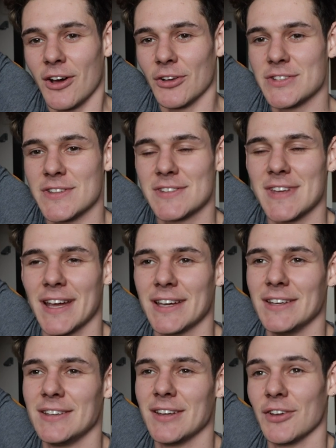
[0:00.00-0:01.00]
onto the
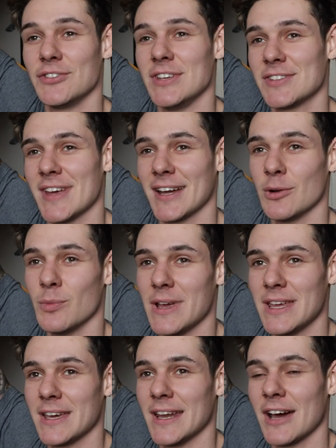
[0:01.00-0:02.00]
second onto your second
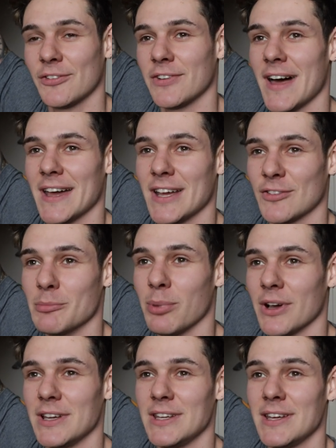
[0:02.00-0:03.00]
week, and after that you have to
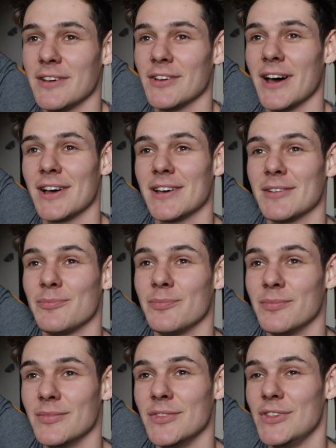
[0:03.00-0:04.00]
buy uh,
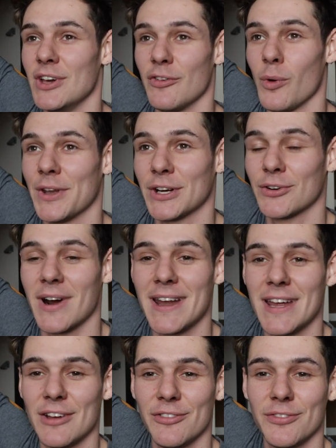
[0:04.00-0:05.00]
the other one a
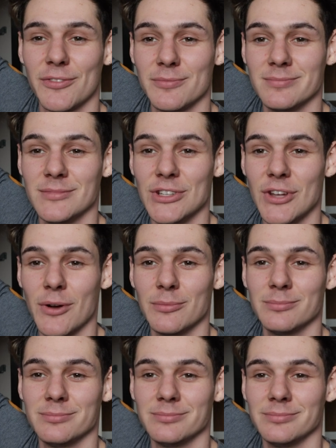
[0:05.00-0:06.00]
crate if you
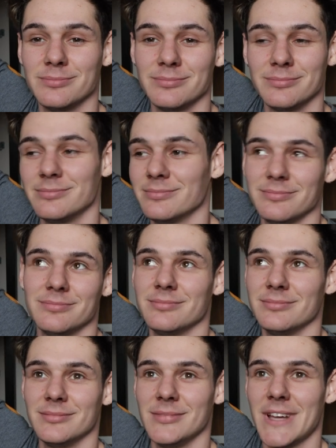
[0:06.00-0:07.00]
don't
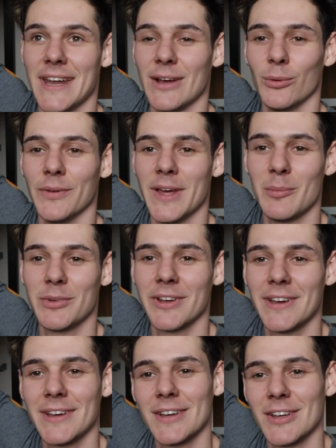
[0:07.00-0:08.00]
get it all nipped.
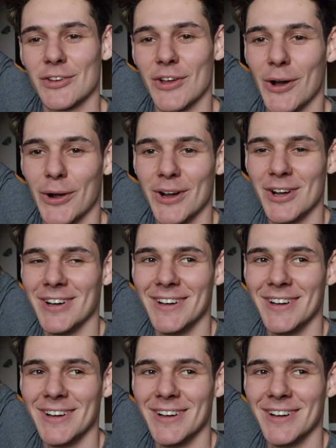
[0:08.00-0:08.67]
So,